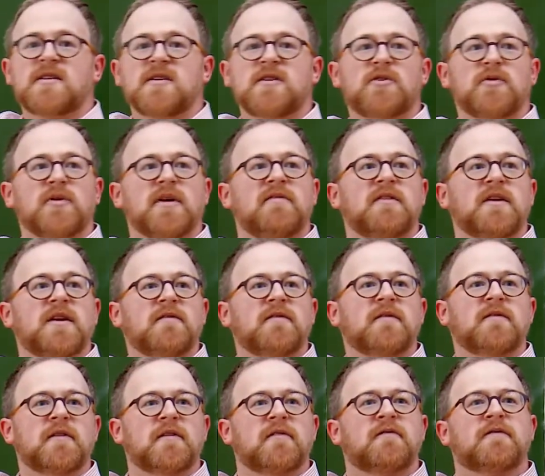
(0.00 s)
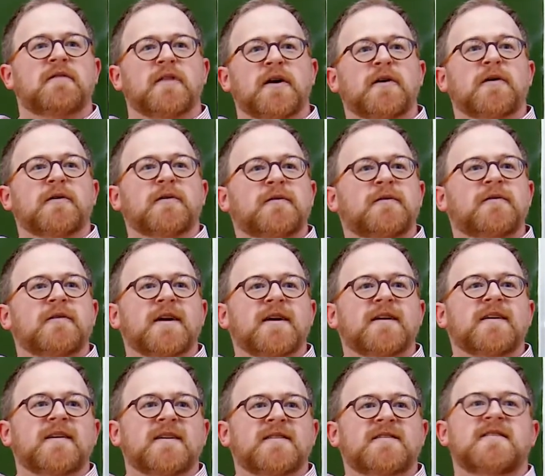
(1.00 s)
the derivative of the flow,
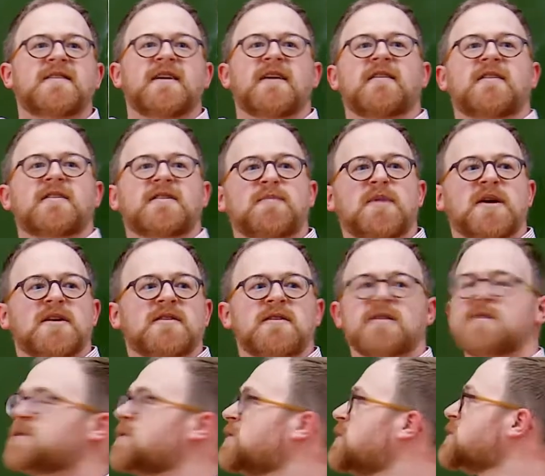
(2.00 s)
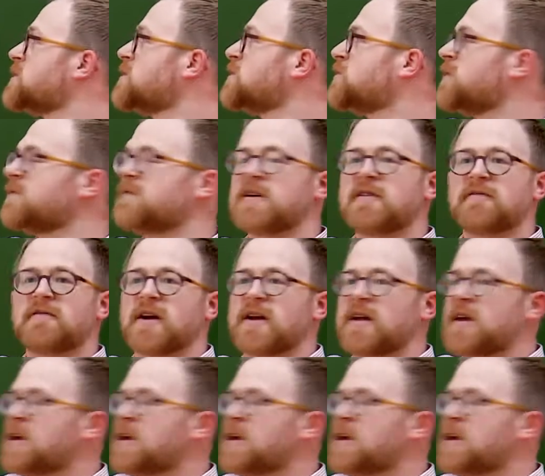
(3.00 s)
right? It's a Taylor expansion. So there's a derivative right